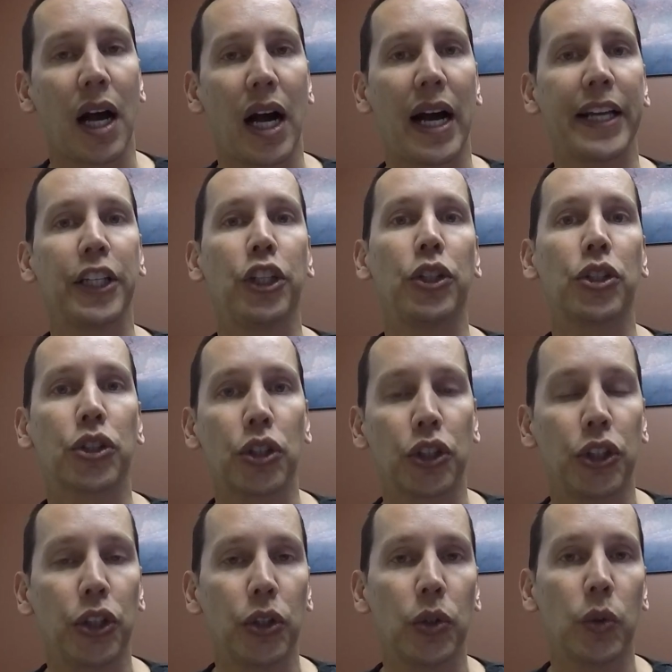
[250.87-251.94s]
I used to
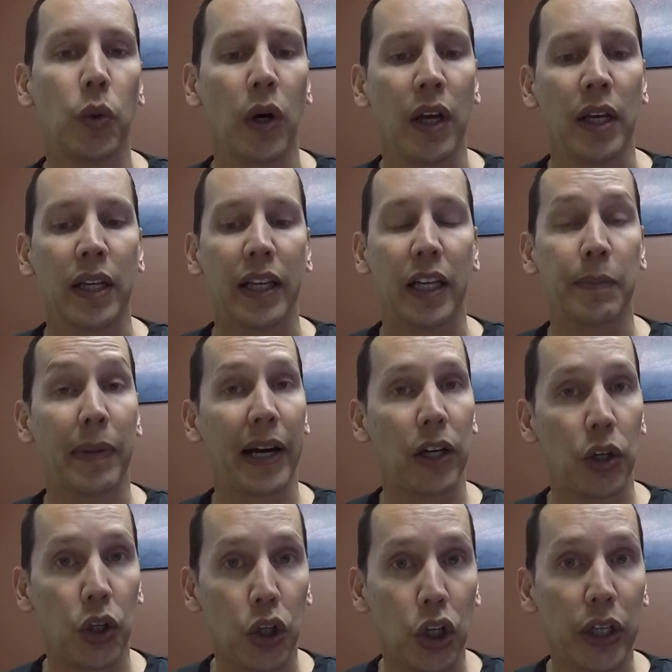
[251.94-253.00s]
do in my
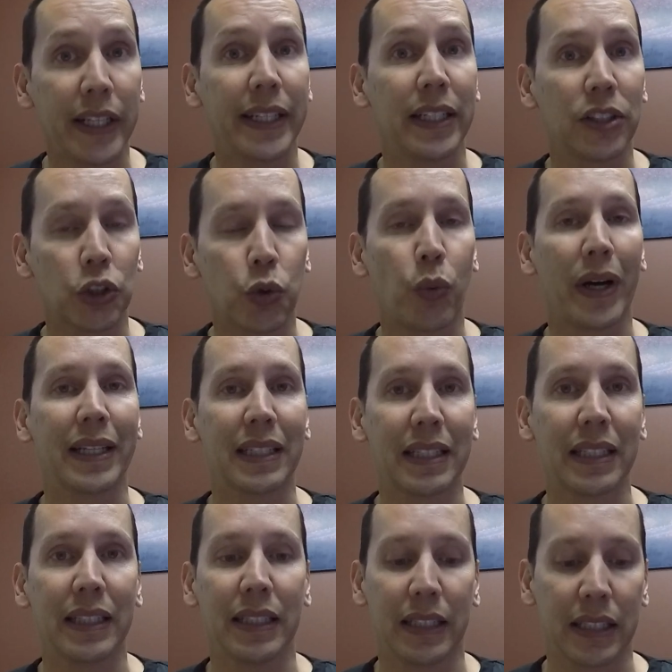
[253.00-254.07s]
early
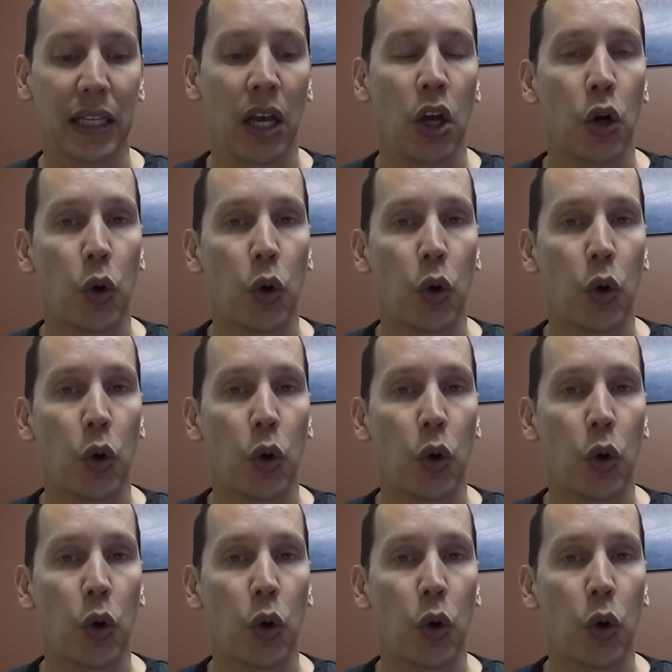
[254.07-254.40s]
20s.